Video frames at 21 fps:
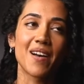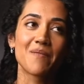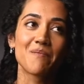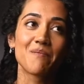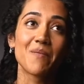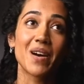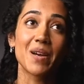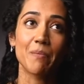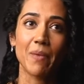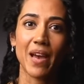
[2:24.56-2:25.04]

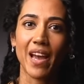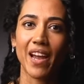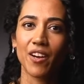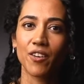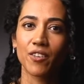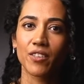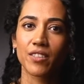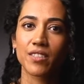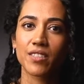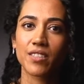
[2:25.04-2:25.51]
My
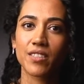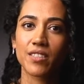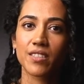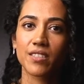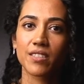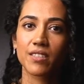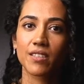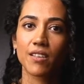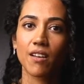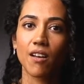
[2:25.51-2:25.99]

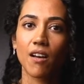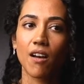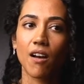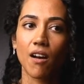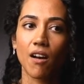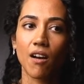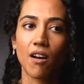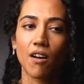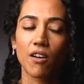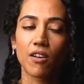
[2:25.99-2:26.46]
parents
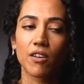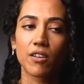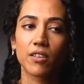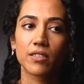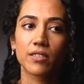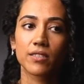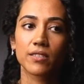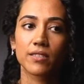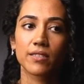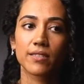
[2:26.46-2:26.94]

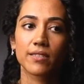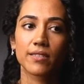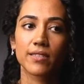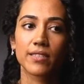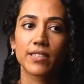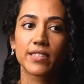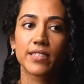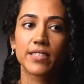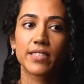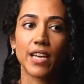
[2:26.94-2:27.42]
are
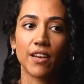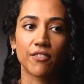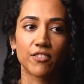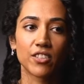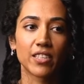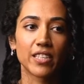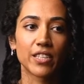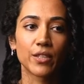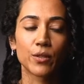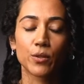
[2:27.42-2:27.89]

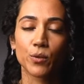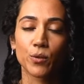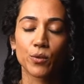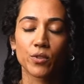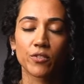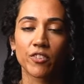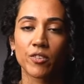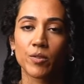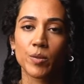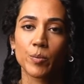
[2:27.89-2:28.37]
definitely a
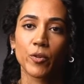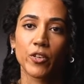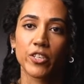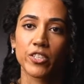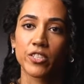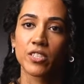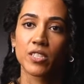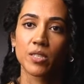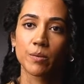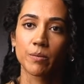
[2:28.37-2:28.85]
source of
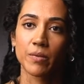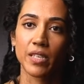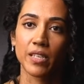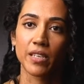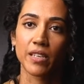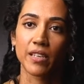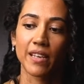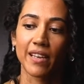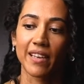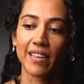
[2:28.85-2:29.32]
inspiration to
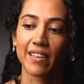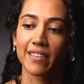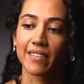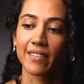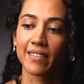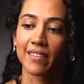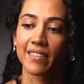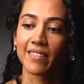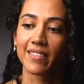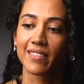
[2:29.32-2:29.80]
me
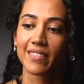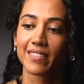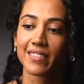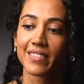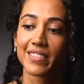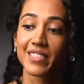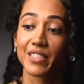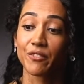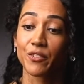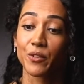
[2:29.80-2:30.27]
in
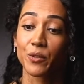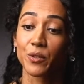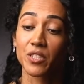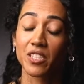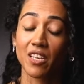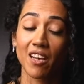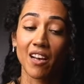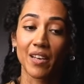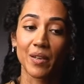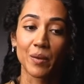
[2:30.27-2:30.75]
difficult
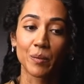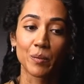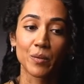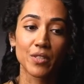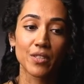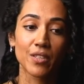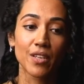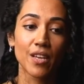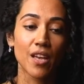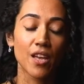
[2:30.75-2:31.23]
times.